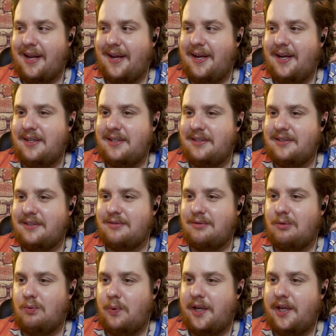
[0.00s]
And
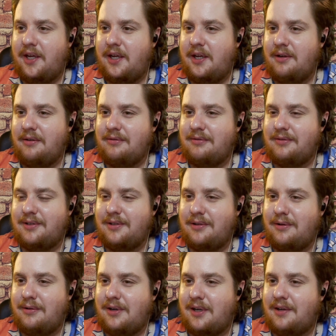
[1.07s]

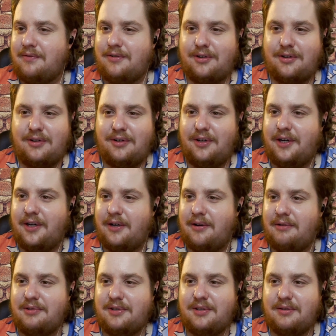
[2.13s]
after, you know,
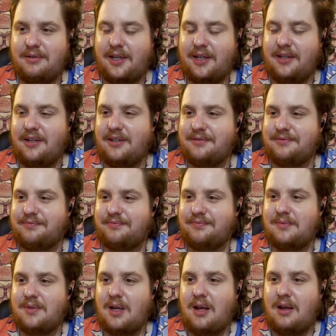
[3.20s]
I was, like,
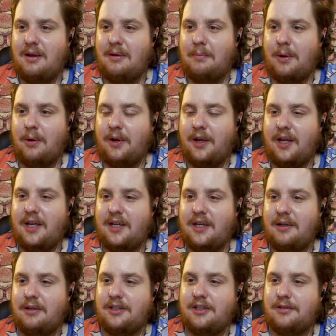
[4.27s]
poking it,
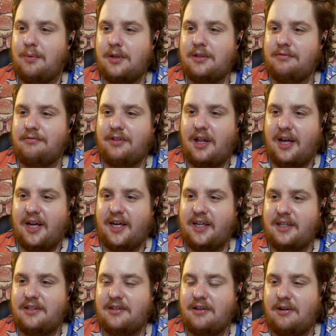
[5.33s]
and it just wasn't
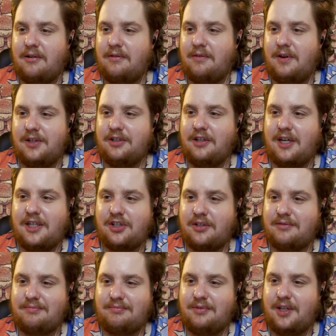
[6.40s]
flying. And so eventually I
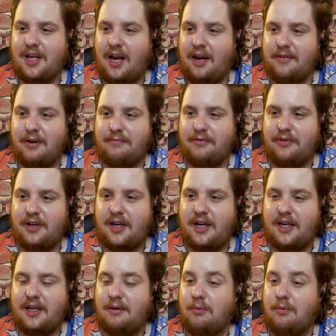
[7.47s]
just gave up for the night.